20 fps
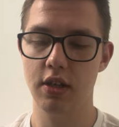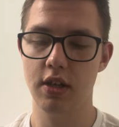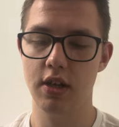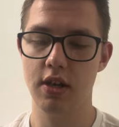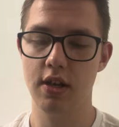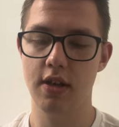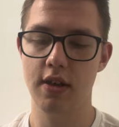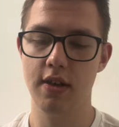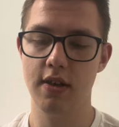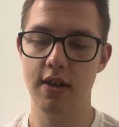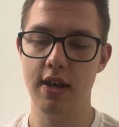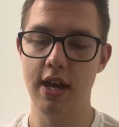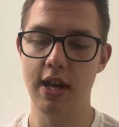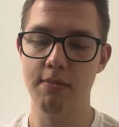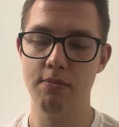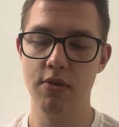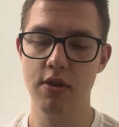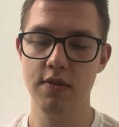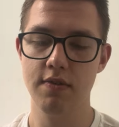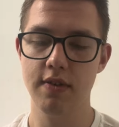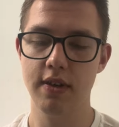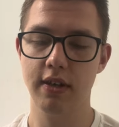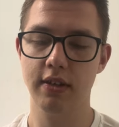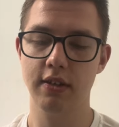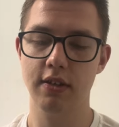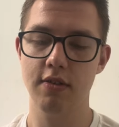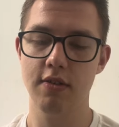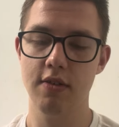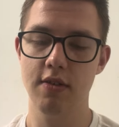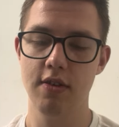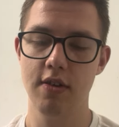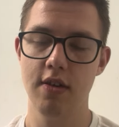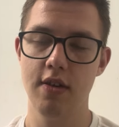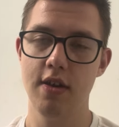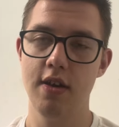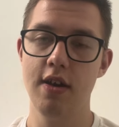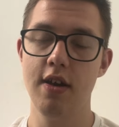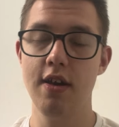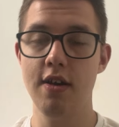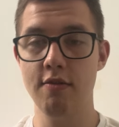a perfect
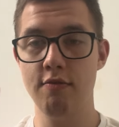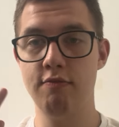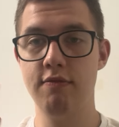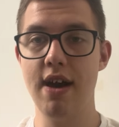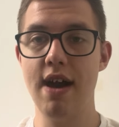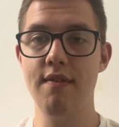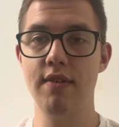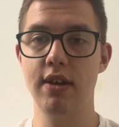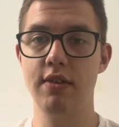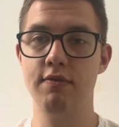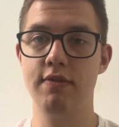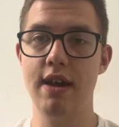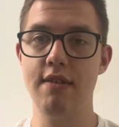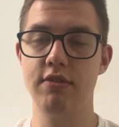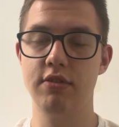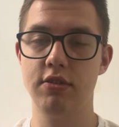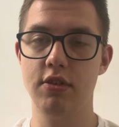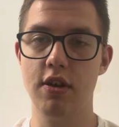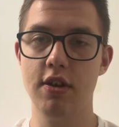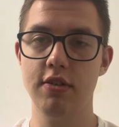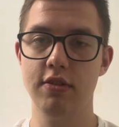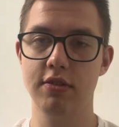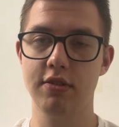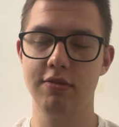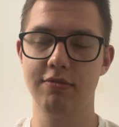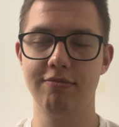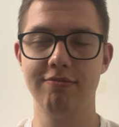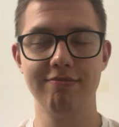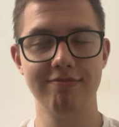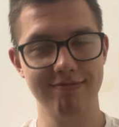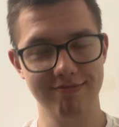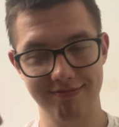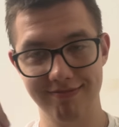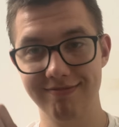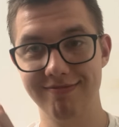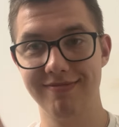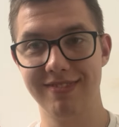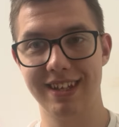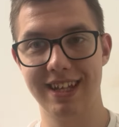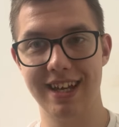5 out of 5 stars.
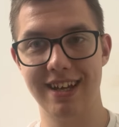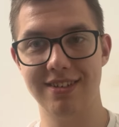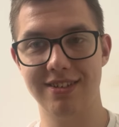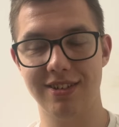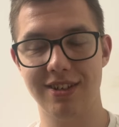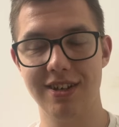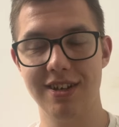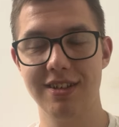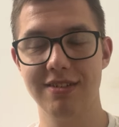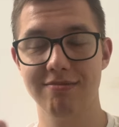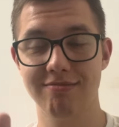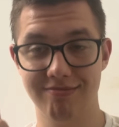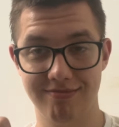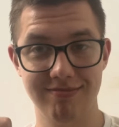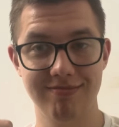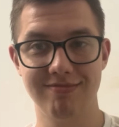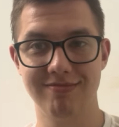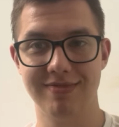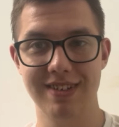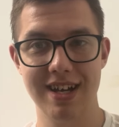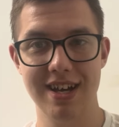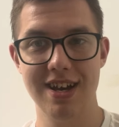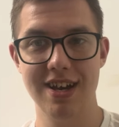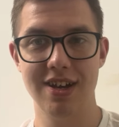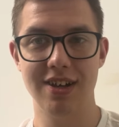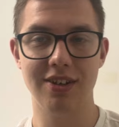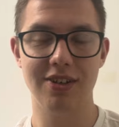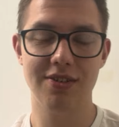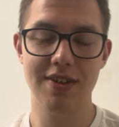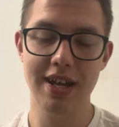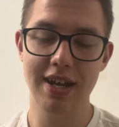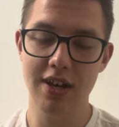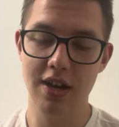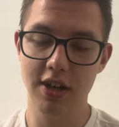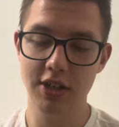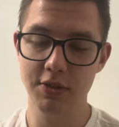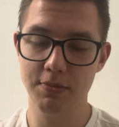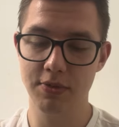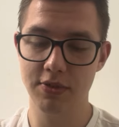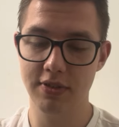That's good. Great,
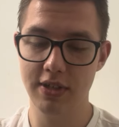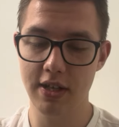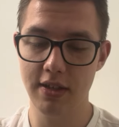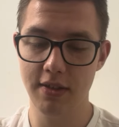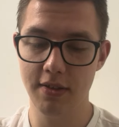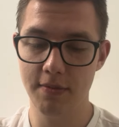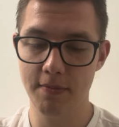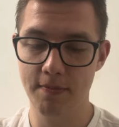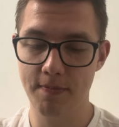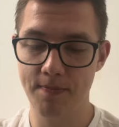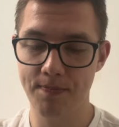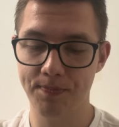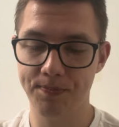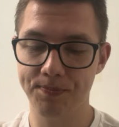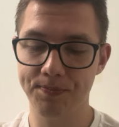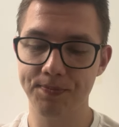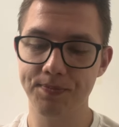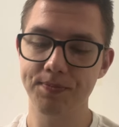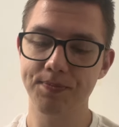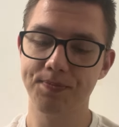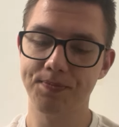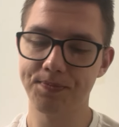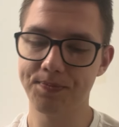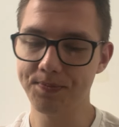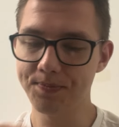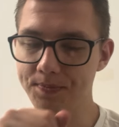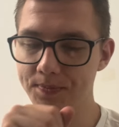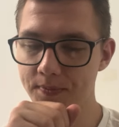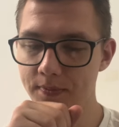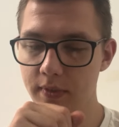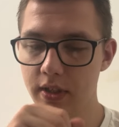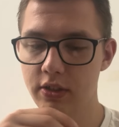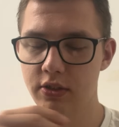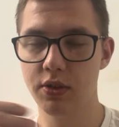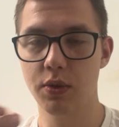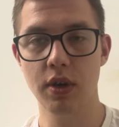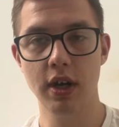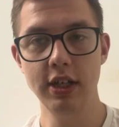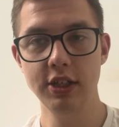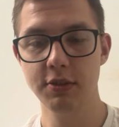100%. So
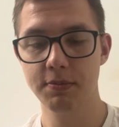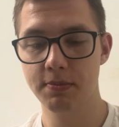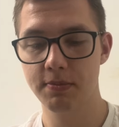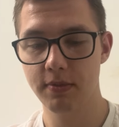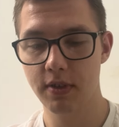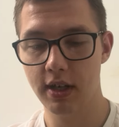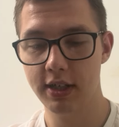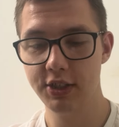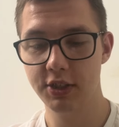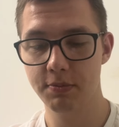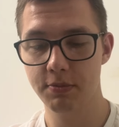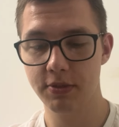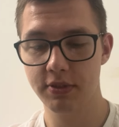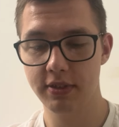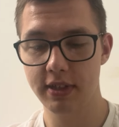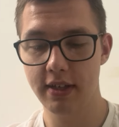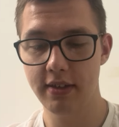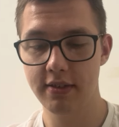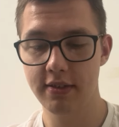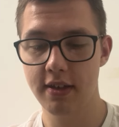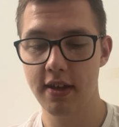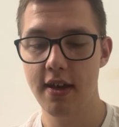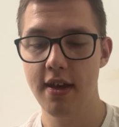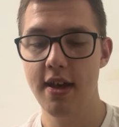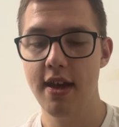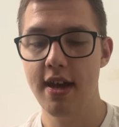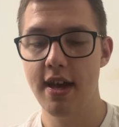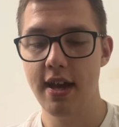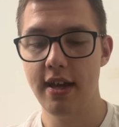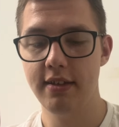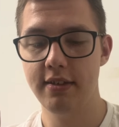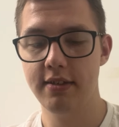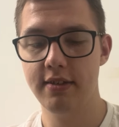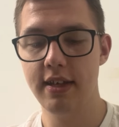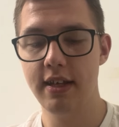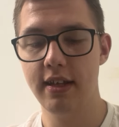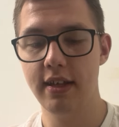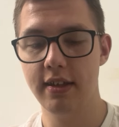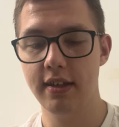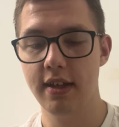100%, and
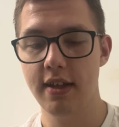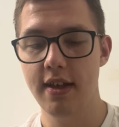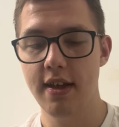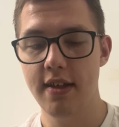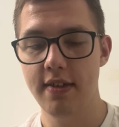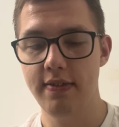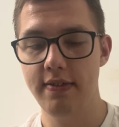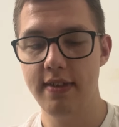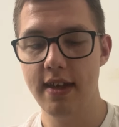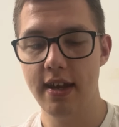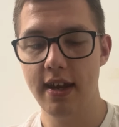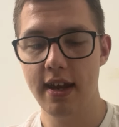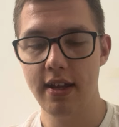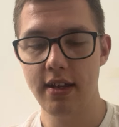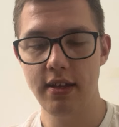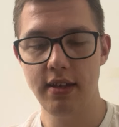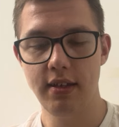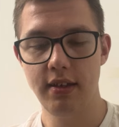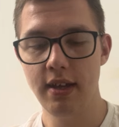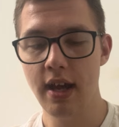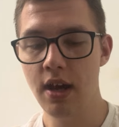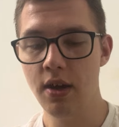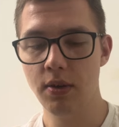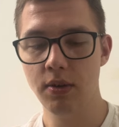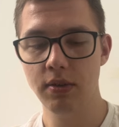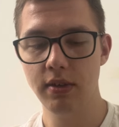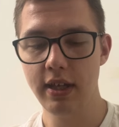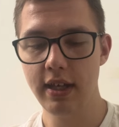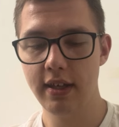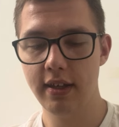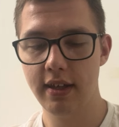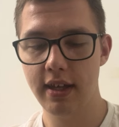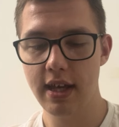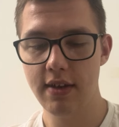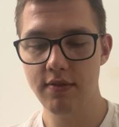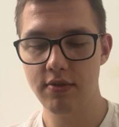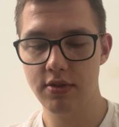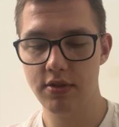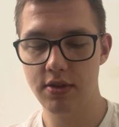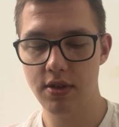stated that it not only
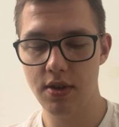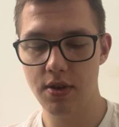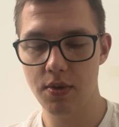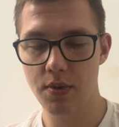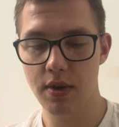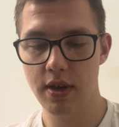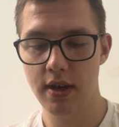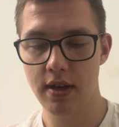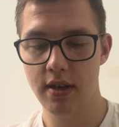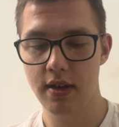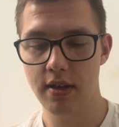gives you